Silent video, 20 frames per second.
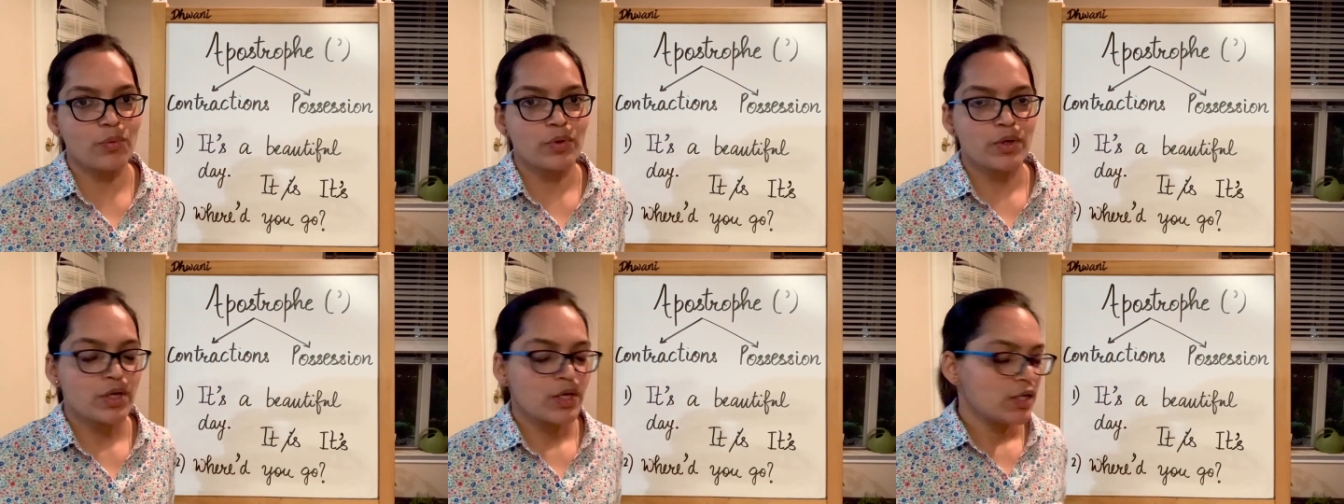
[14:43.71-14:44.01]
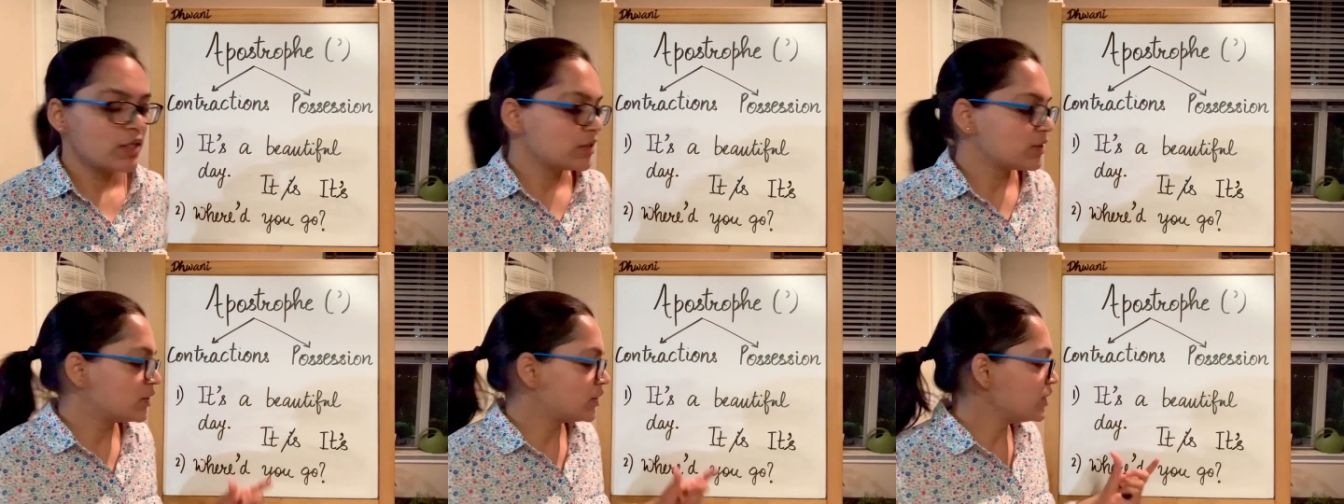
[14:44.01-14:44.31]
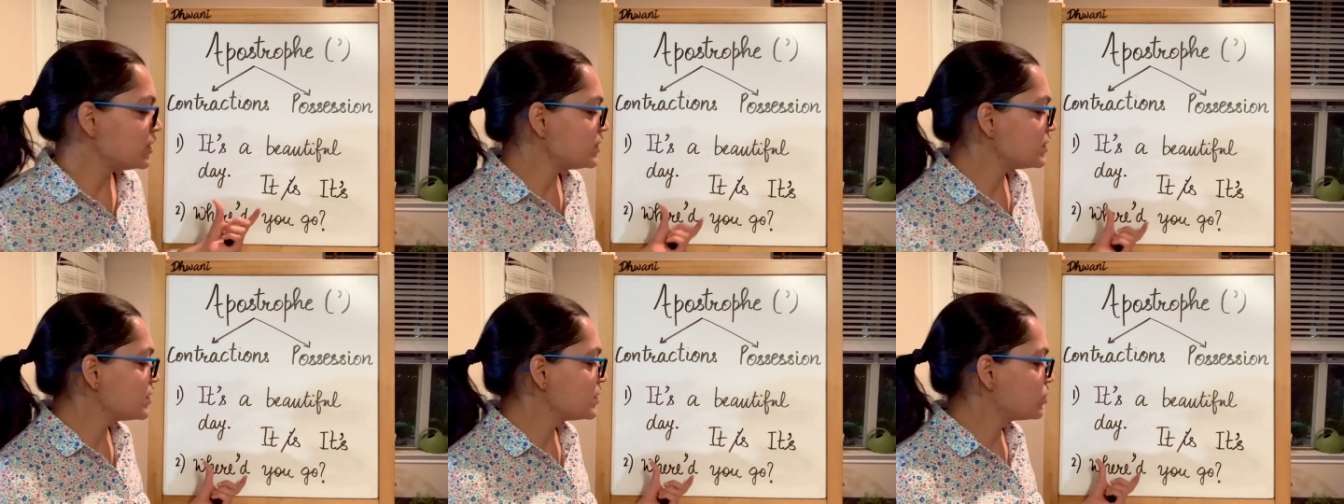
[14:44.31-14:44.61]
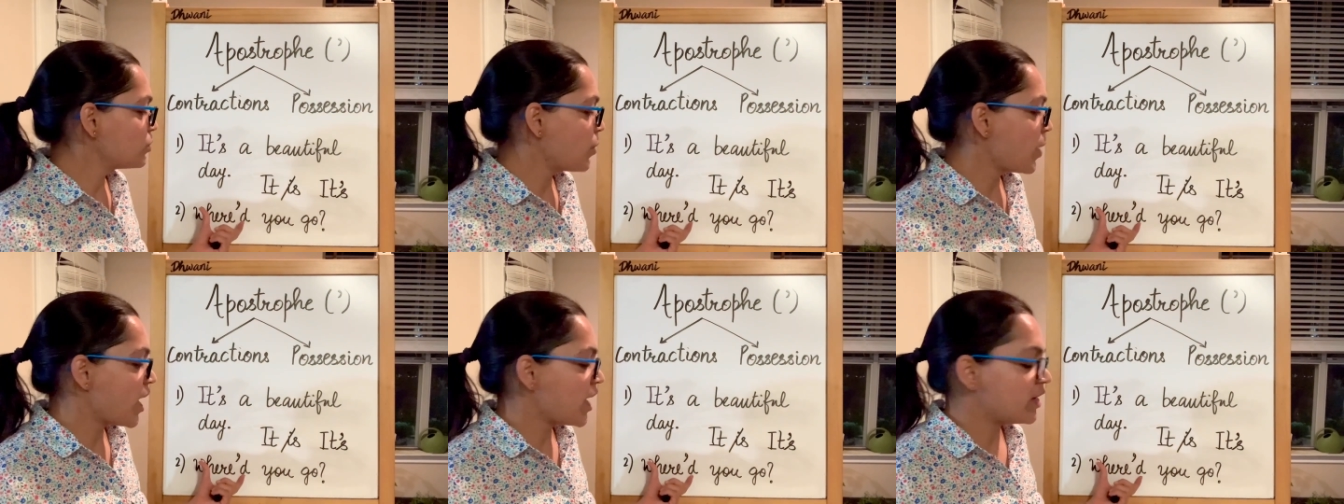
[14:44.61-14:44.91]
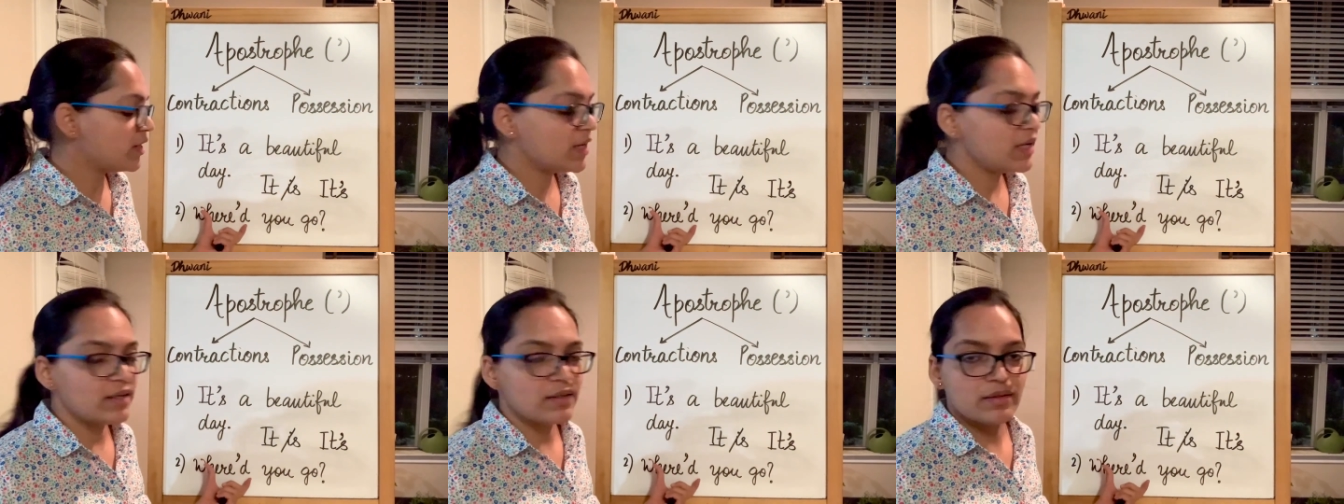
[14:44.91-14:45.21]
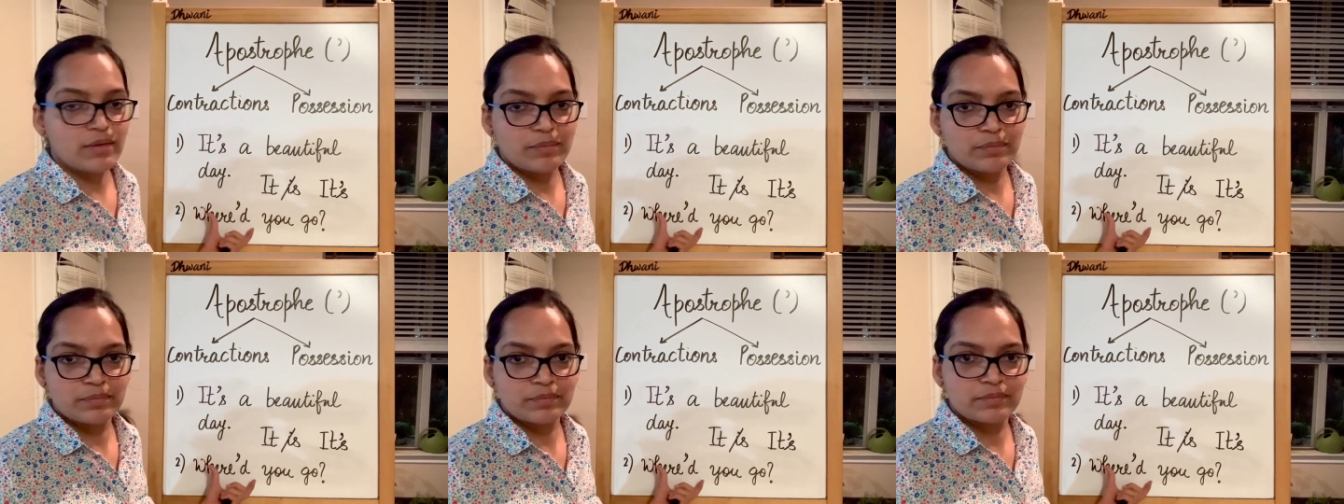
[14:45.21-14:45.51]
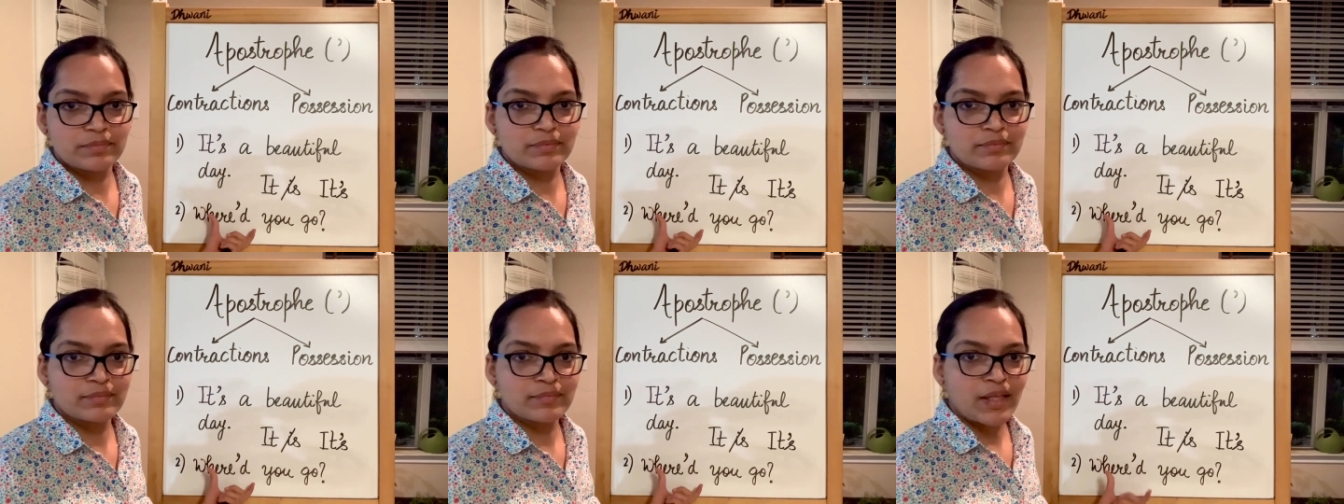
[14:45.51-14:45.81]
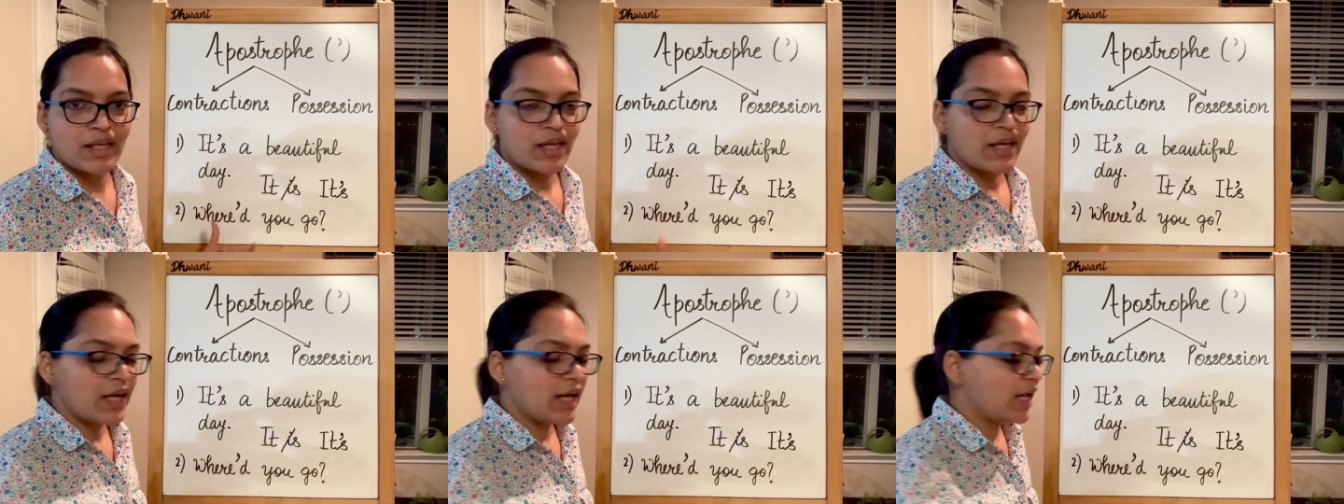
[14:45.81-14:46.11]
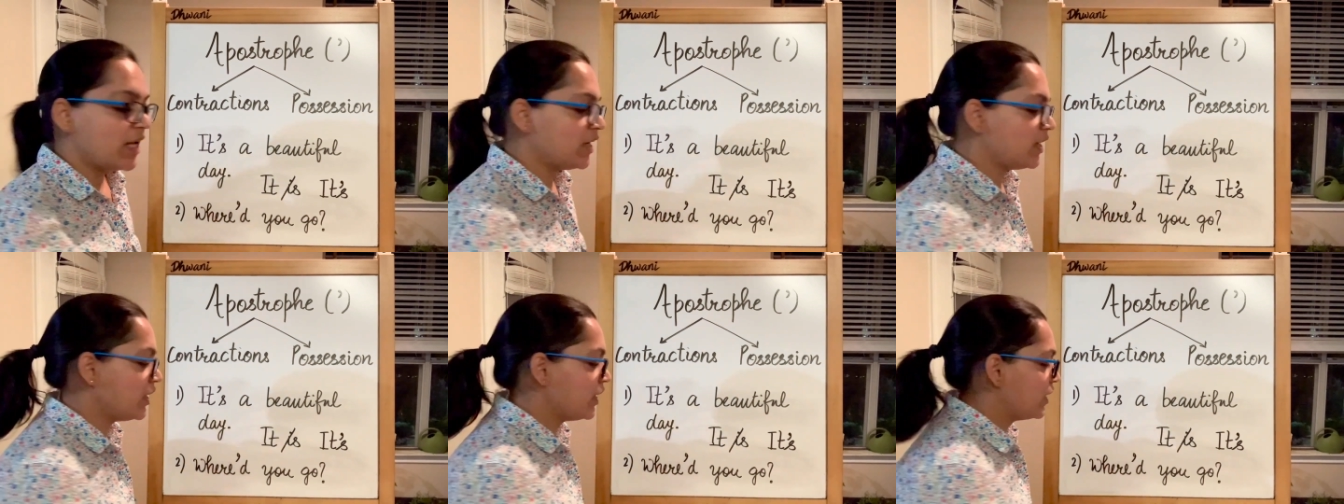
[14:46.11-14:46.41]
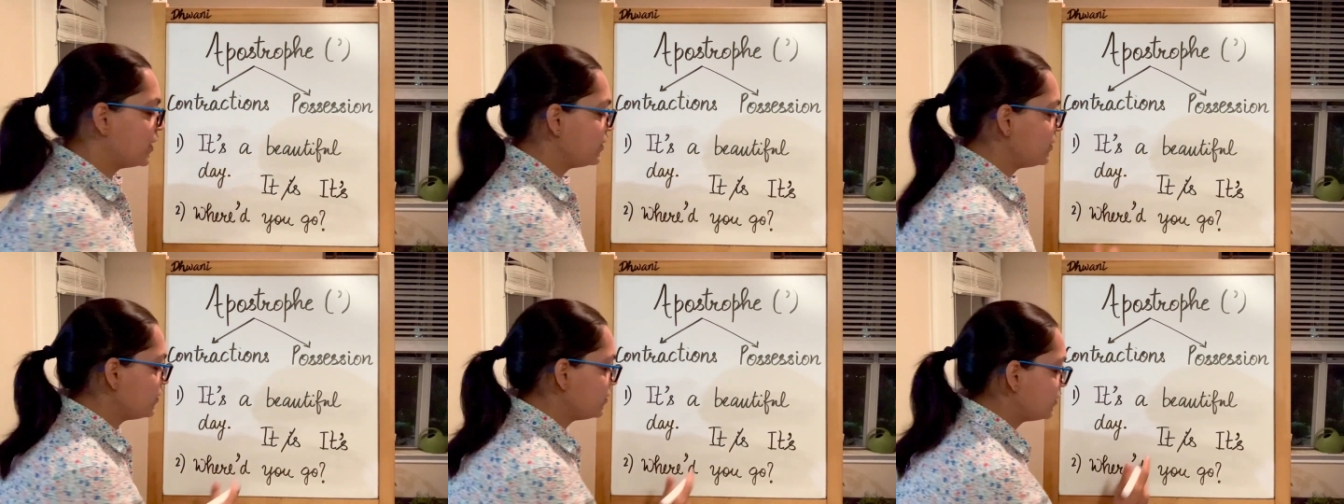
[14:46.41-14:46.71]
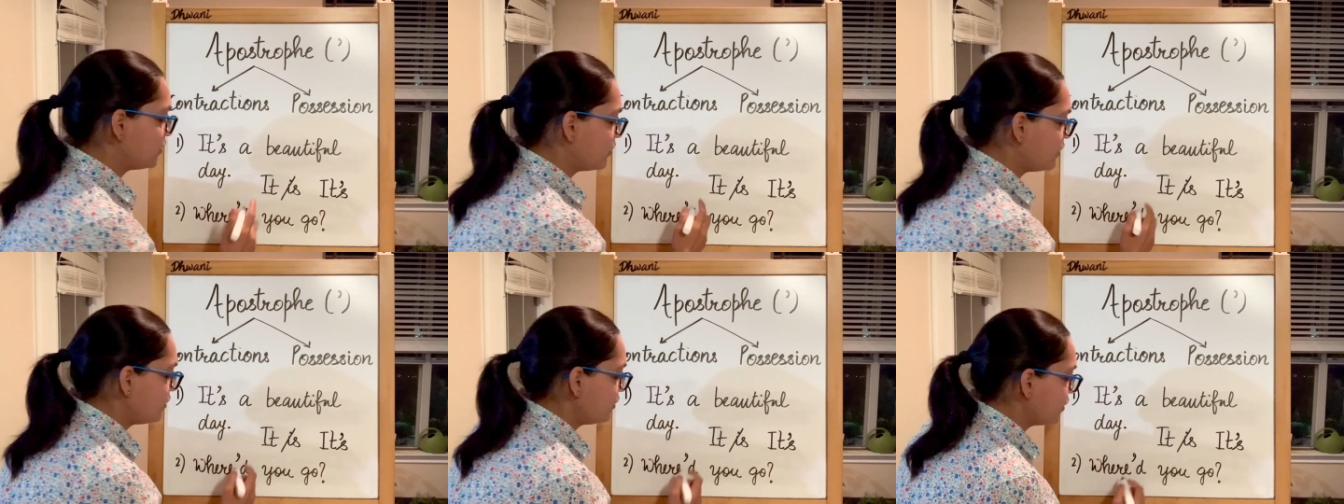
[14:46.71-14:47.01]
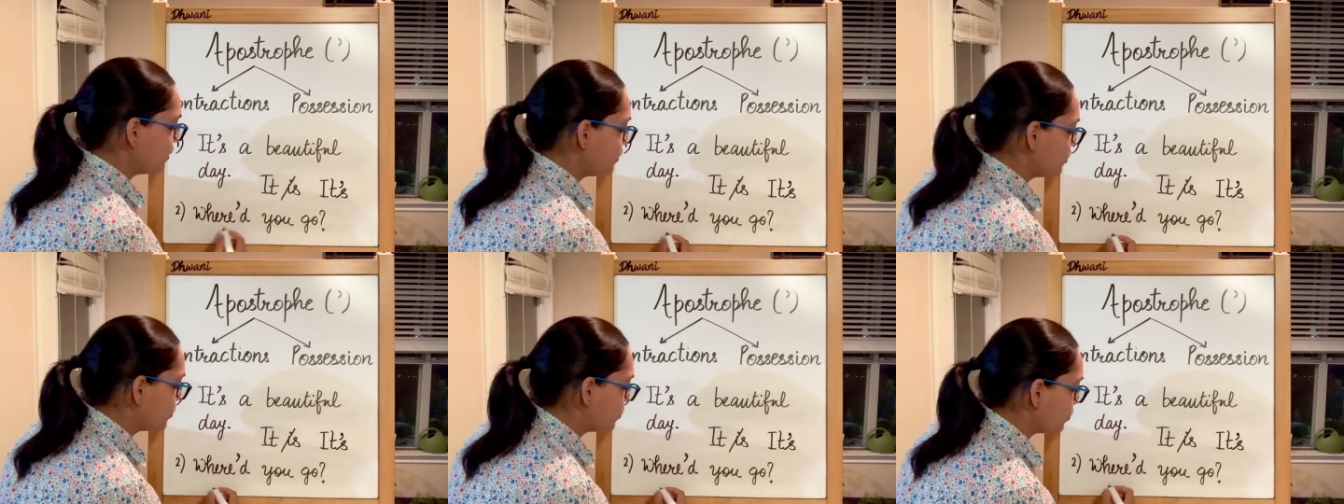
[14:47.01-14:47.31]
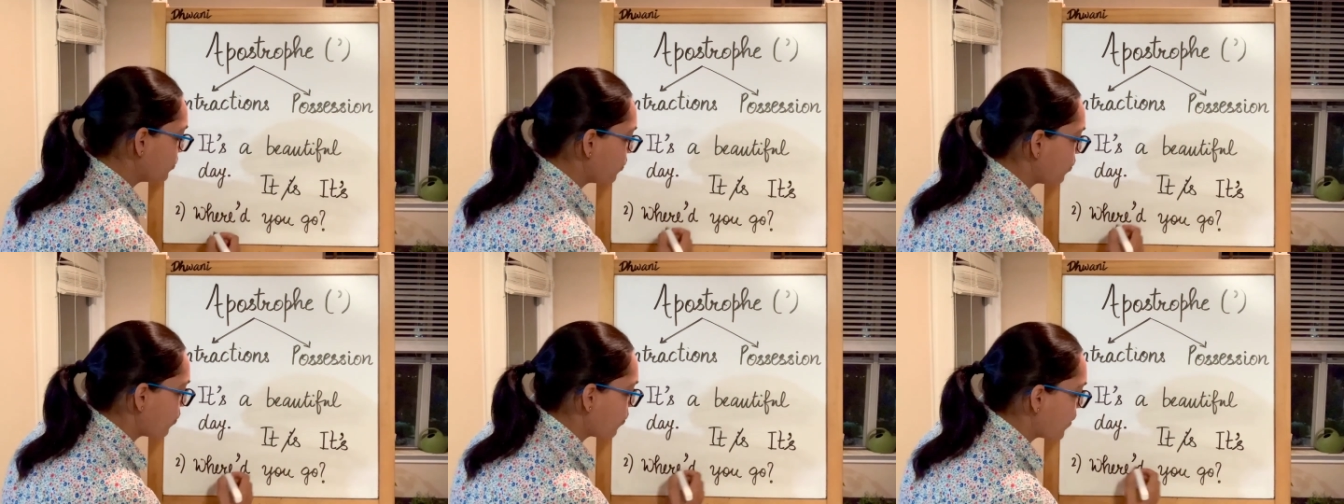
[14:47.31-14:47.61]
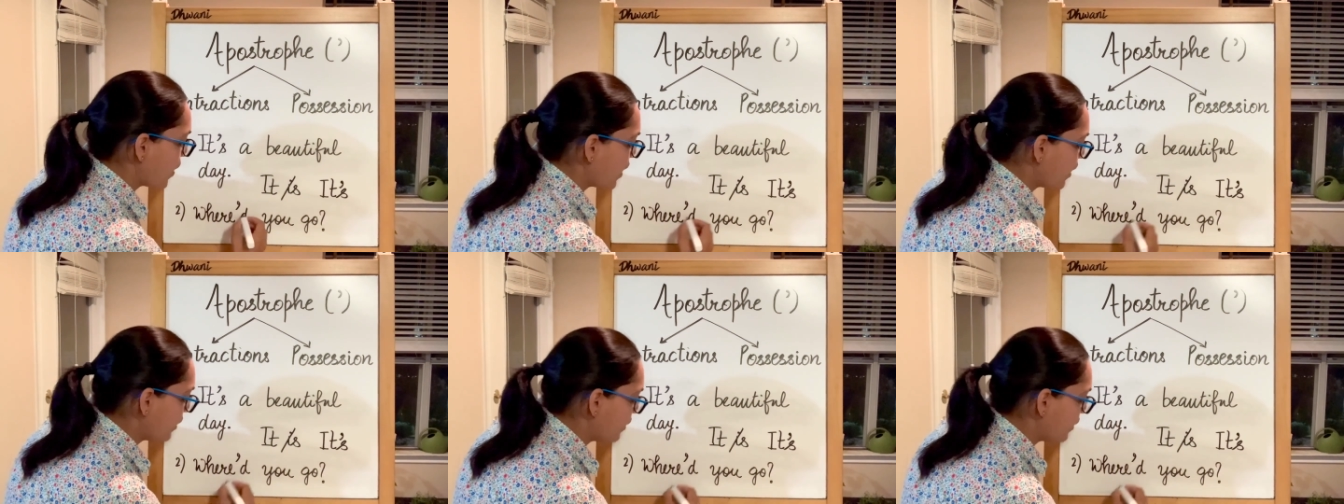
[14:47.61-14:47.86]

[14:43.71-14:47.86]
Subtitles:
So this is where did and turned into where'd.